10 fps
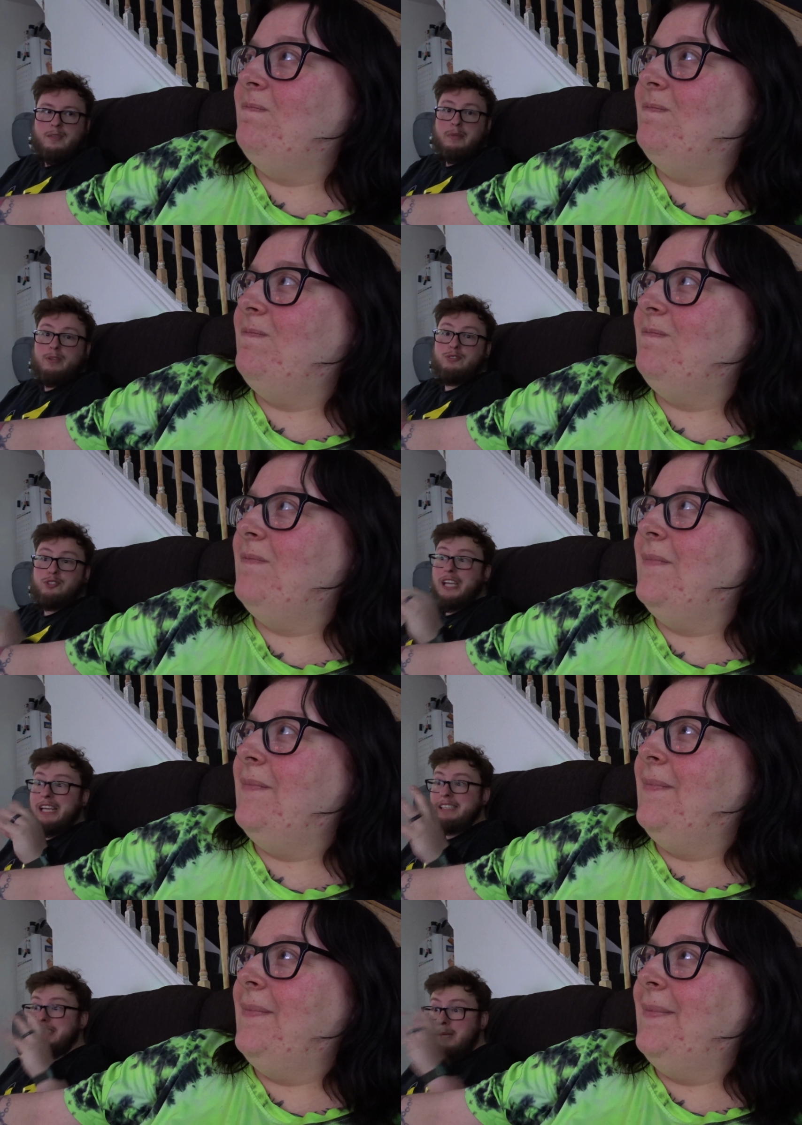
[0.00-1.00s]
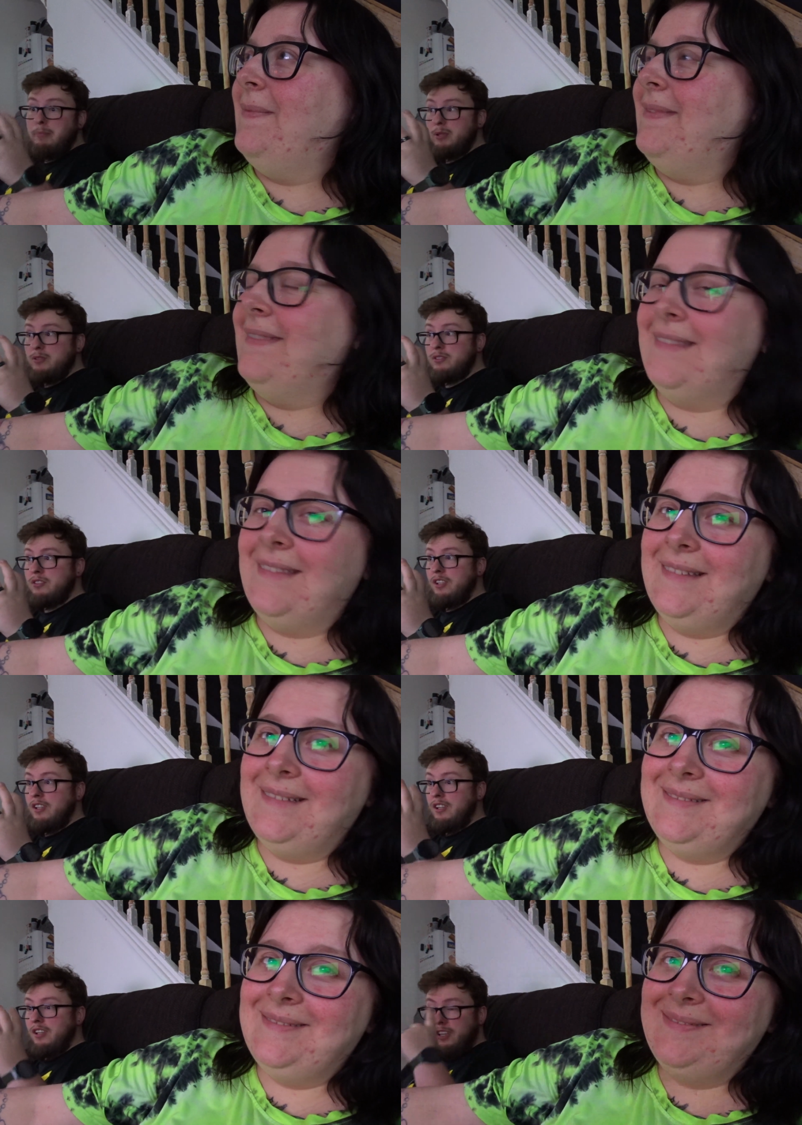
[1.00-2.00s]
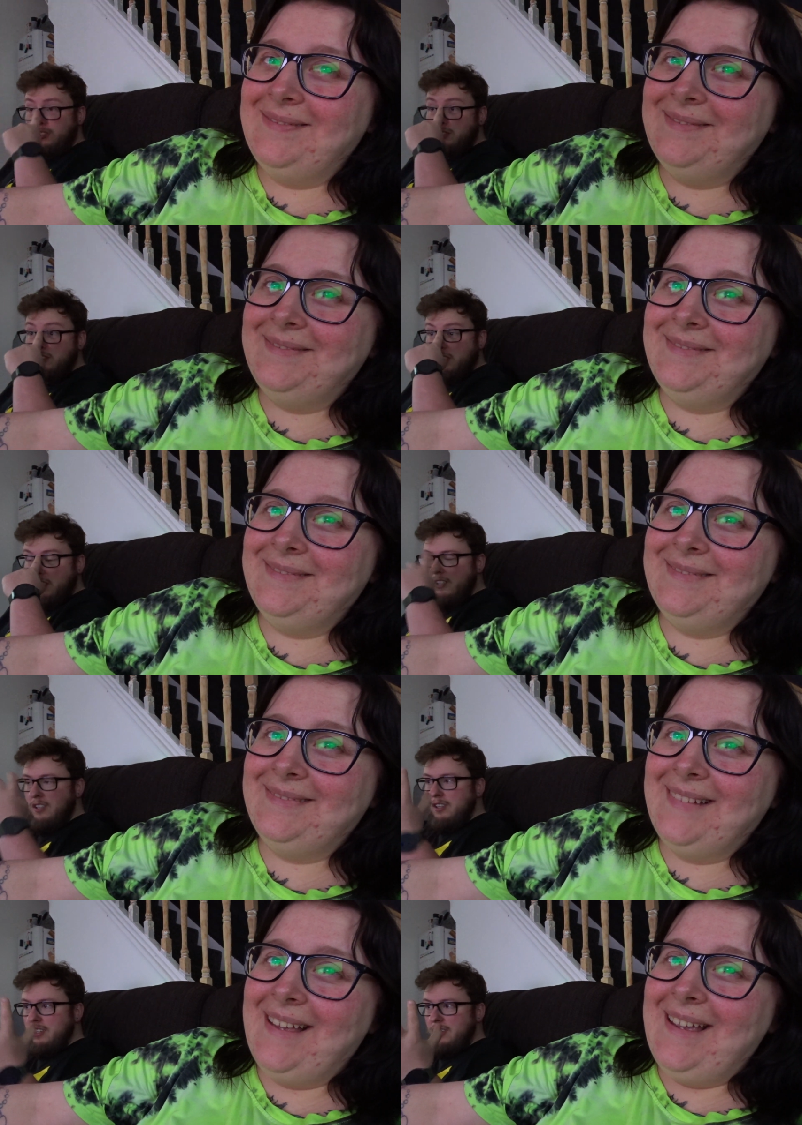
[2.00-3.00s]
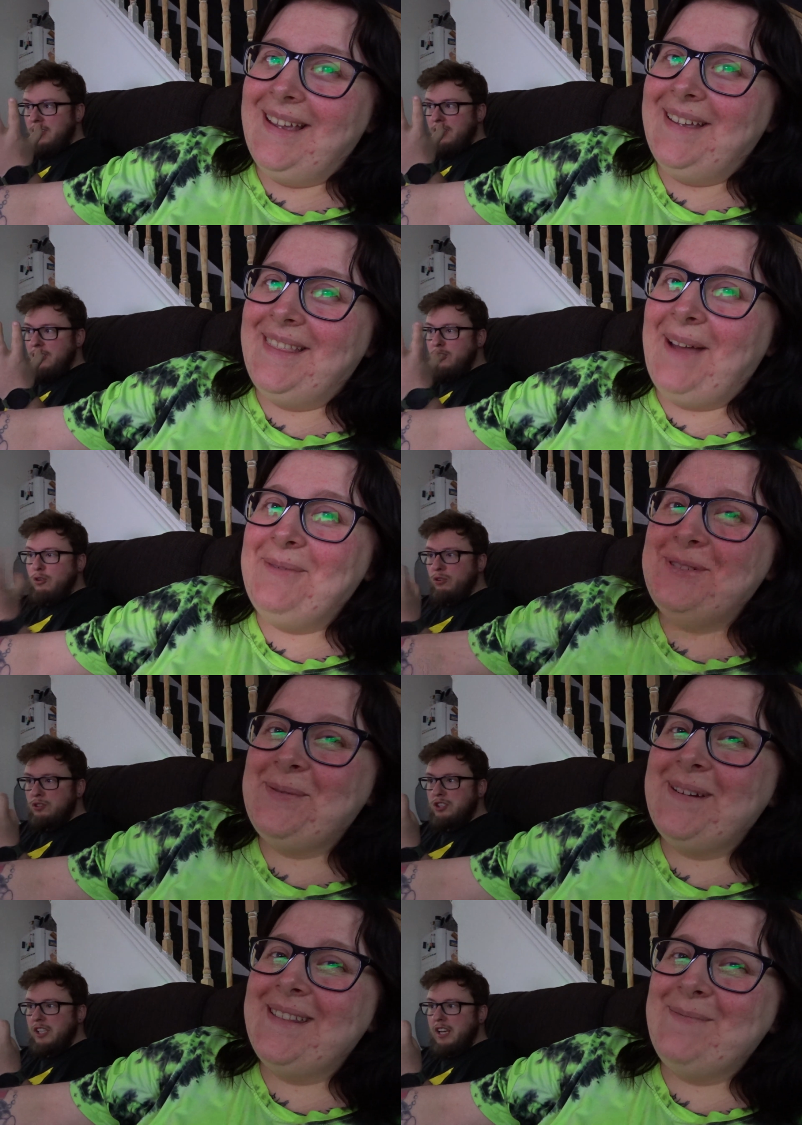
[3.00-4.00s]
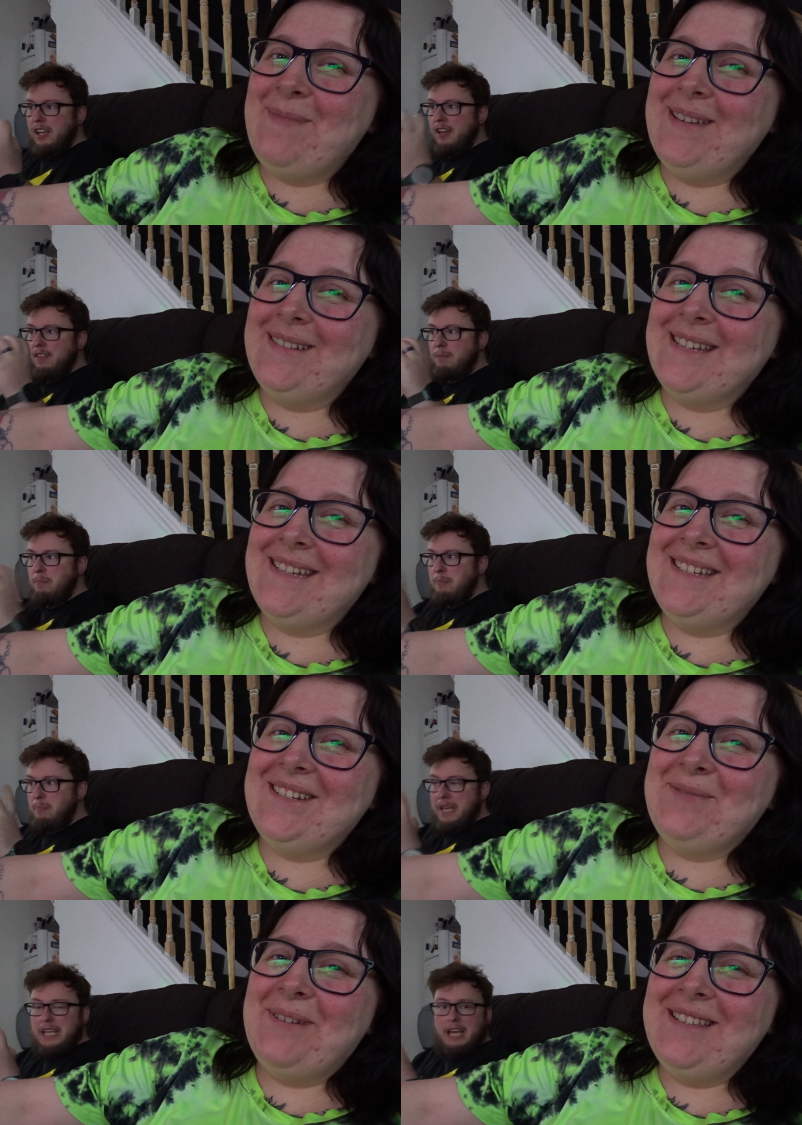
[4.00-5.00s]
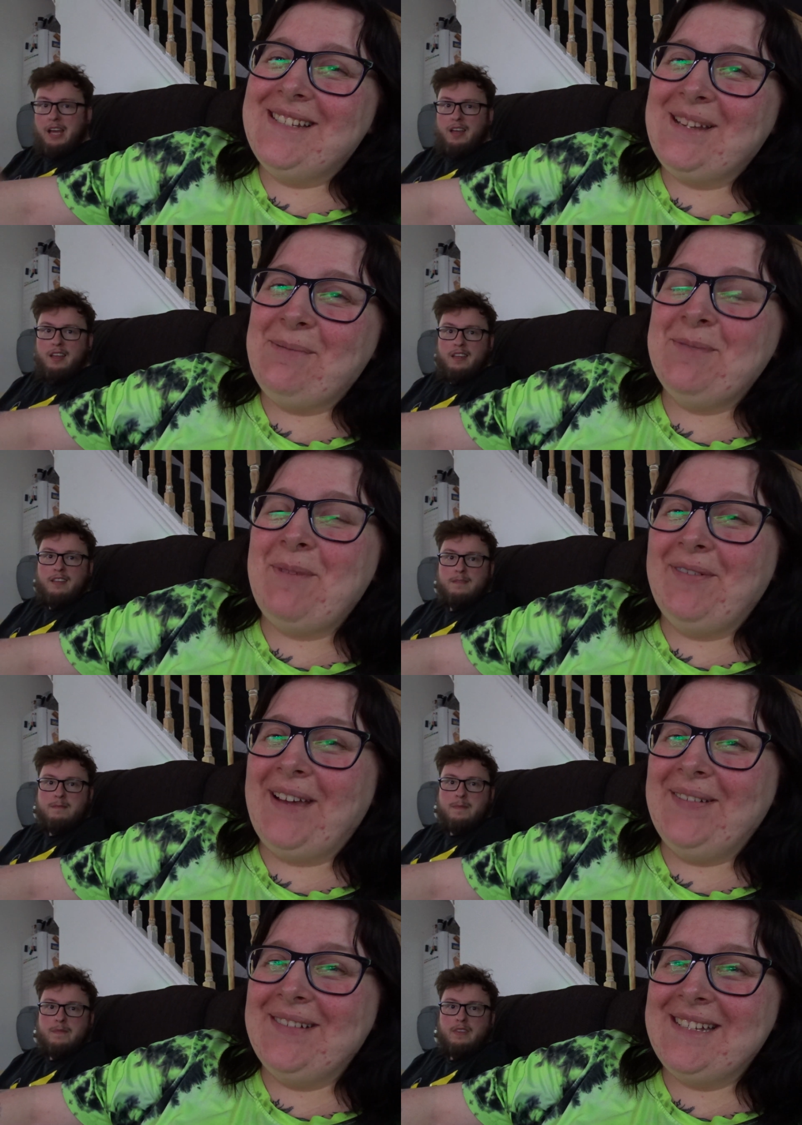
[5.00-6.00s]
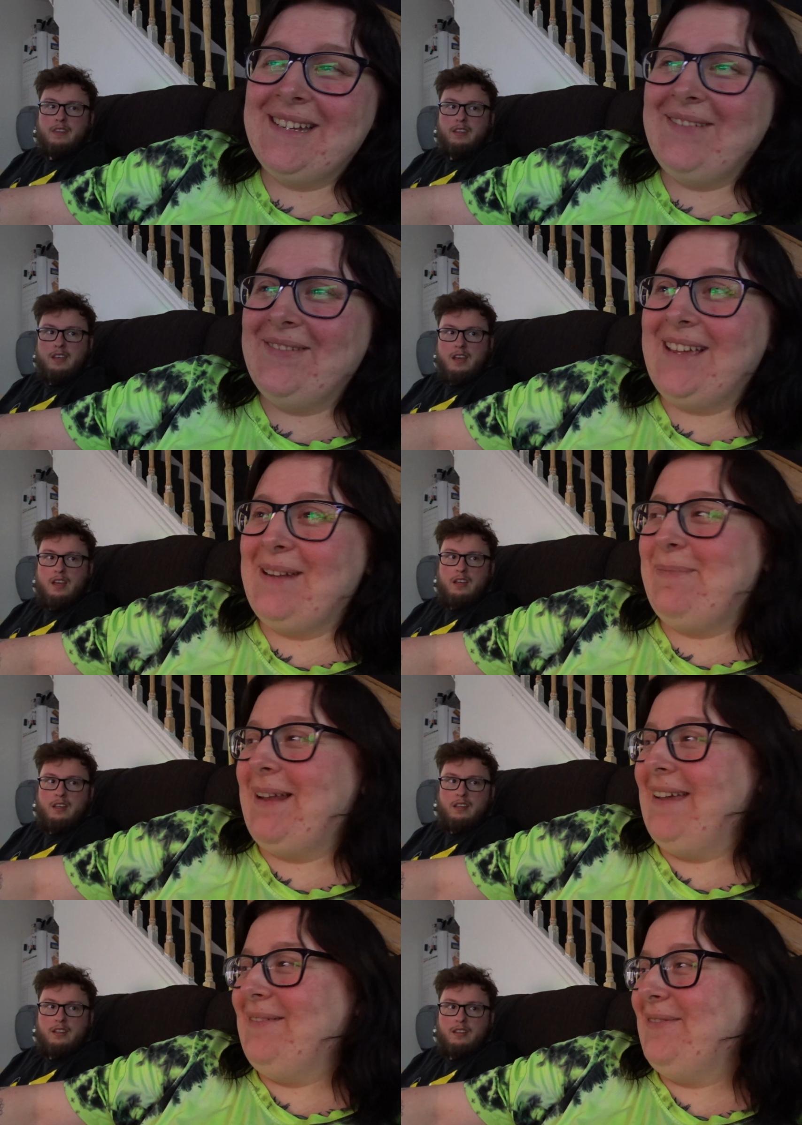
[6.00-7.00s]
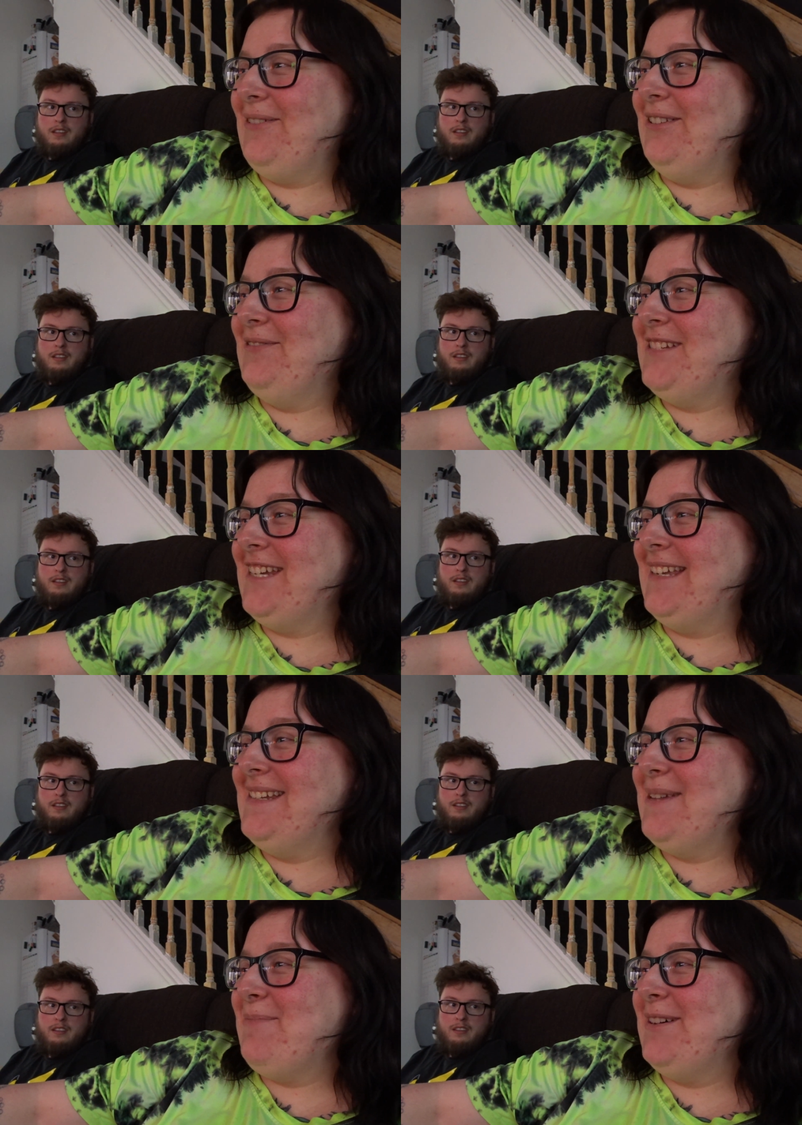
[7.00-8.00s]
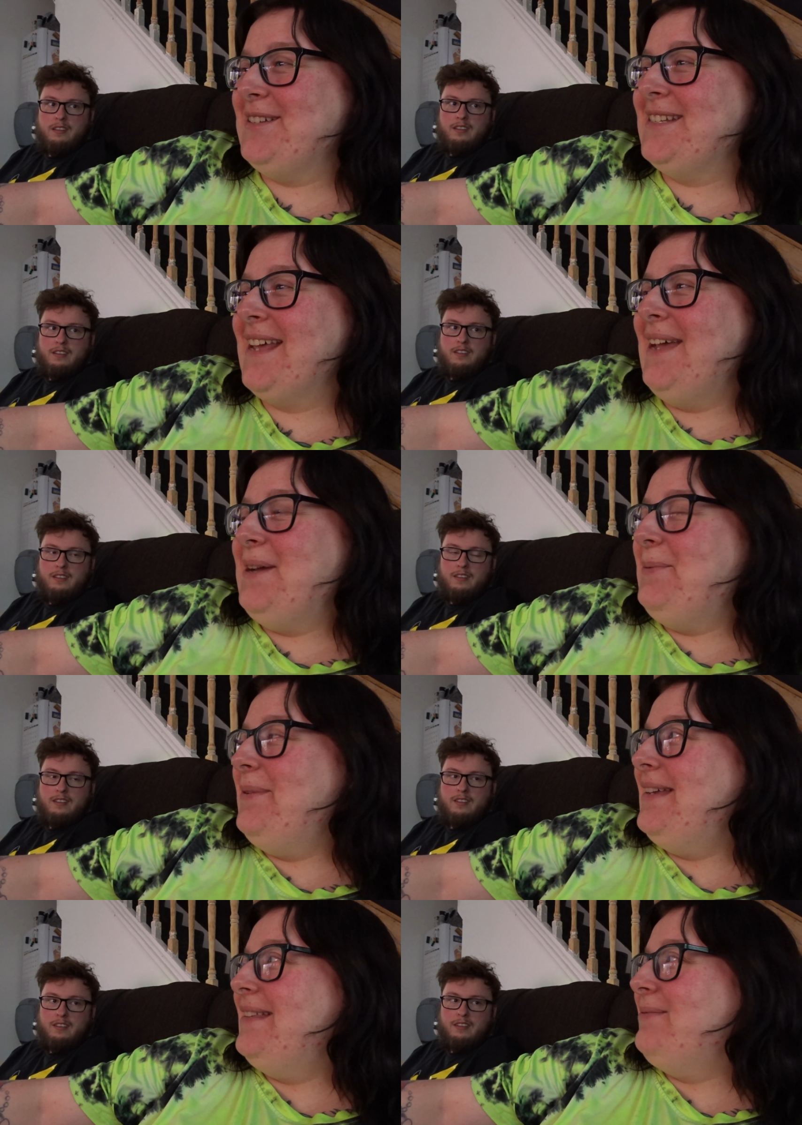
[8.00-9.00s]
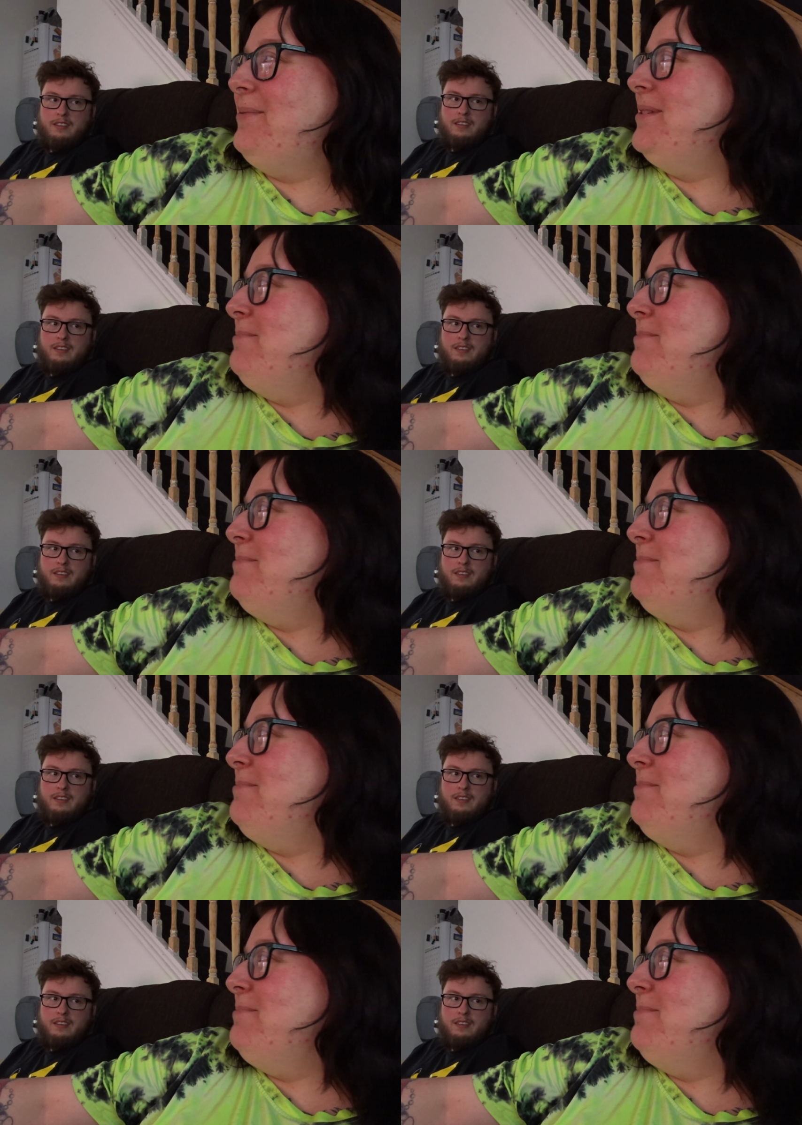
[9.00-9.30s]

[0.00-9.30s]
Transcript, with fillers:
Speaker 1: Because chicken dippers are just
Speaker 2: that was one of the meals I did you when you stopped at my flat, wasn't it? Yeah. We had a plate full of chicken dippers with what was